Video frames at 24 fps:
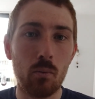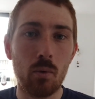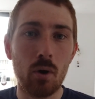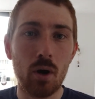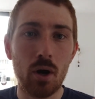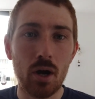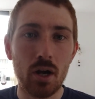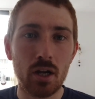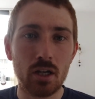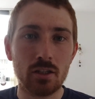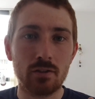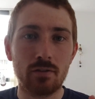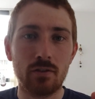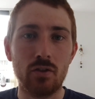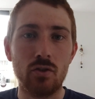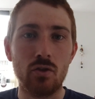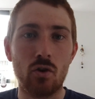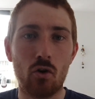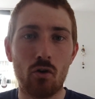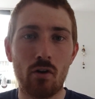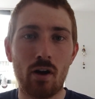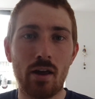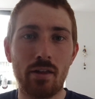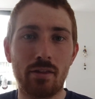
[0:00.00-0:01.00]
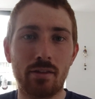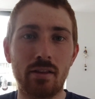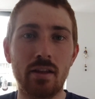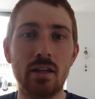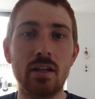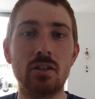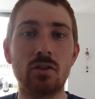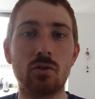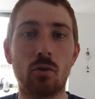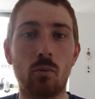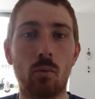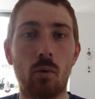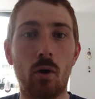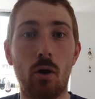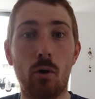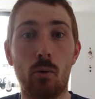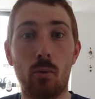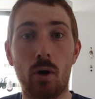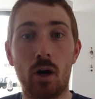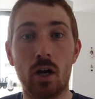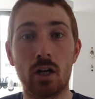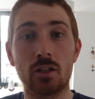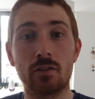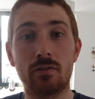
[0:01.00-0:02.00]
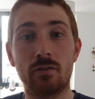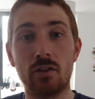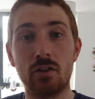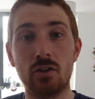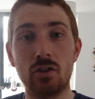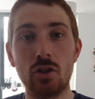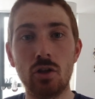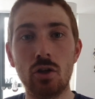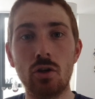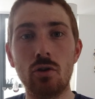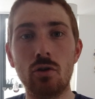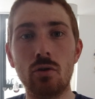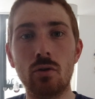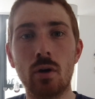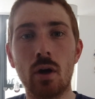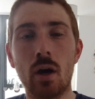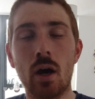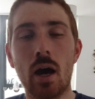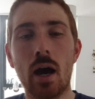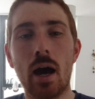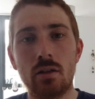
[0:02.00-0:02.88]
works for your athletes or what works for you.